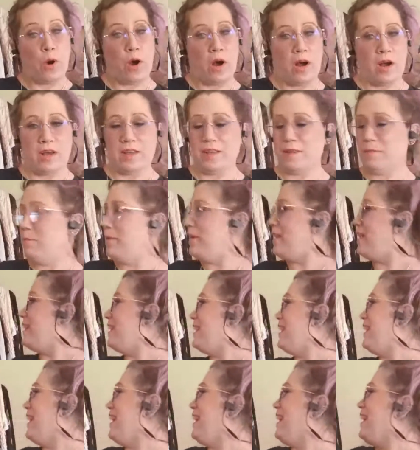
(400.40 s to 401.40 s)
one,
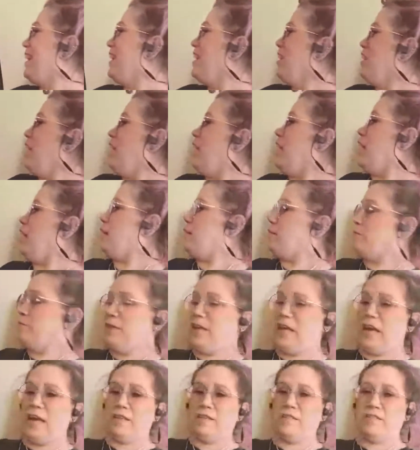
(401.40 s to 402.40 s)
but
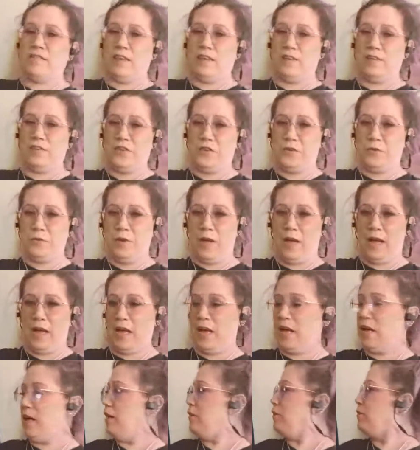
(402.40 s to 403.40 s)
yes, I do
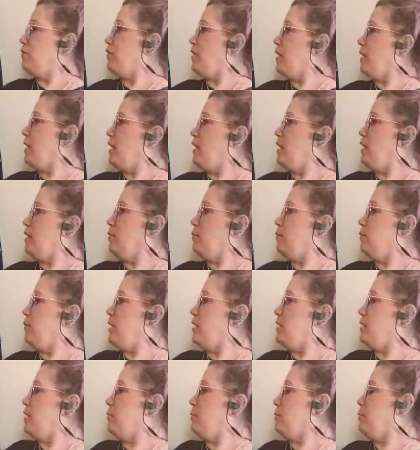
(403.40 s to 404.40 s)
have
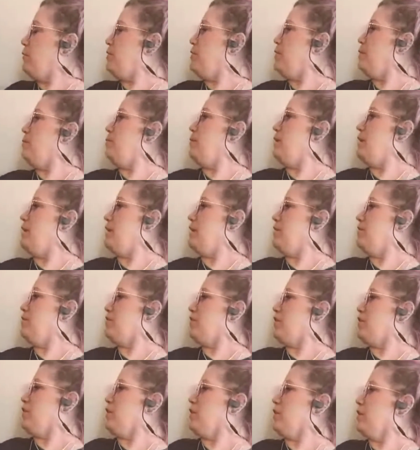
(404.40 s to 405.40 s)
a number of the mini
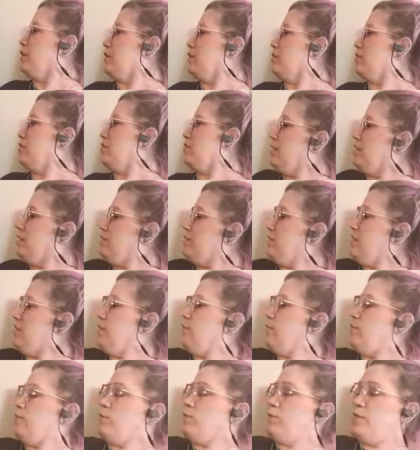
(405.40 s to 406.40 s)
skirts.
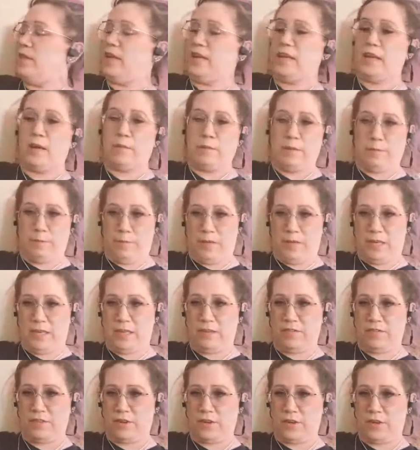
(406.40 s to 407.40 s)
They come in
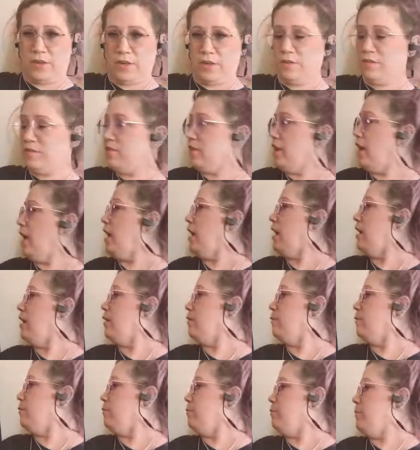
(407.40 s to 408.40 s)
mini skirts.
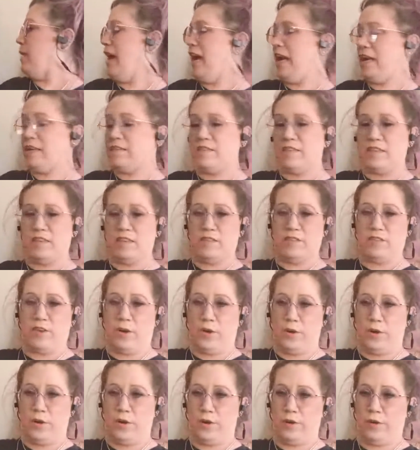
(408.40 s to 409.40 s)
Maxis
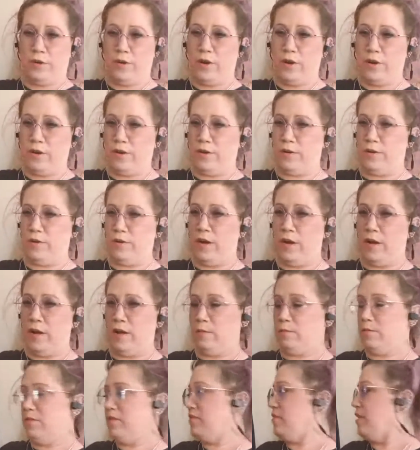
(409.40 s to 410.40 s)

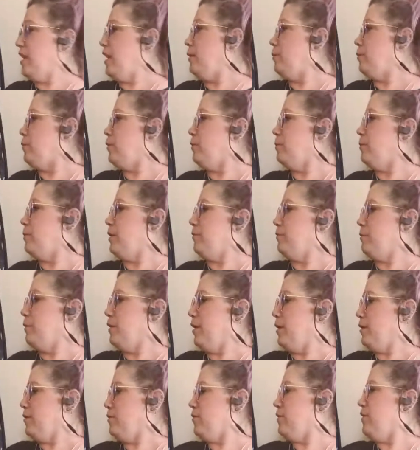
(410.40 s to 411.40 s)
are staple, but
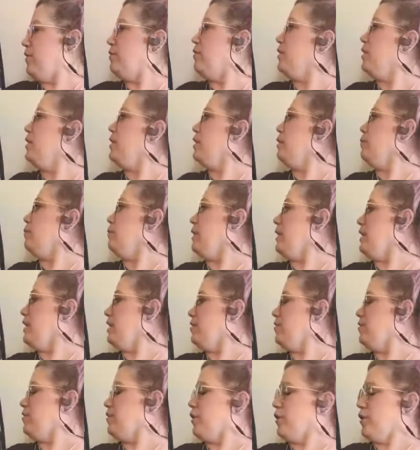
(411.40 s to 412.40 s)
we also have
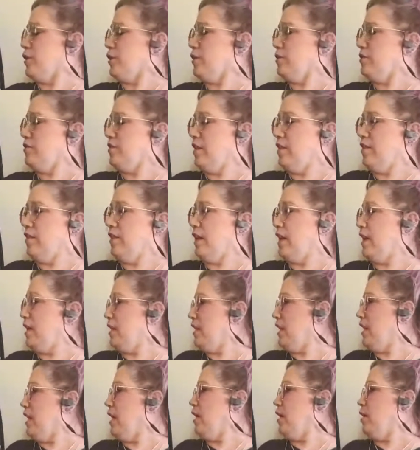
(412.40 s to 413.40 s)
mini skirts, and
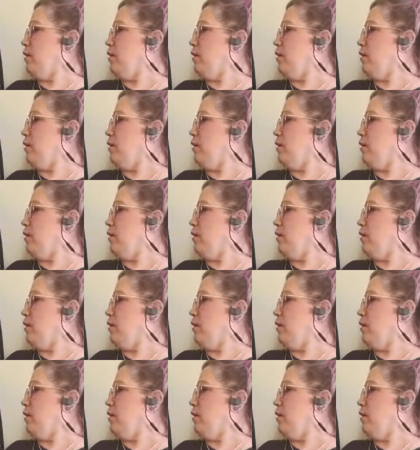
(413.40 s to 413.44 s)
then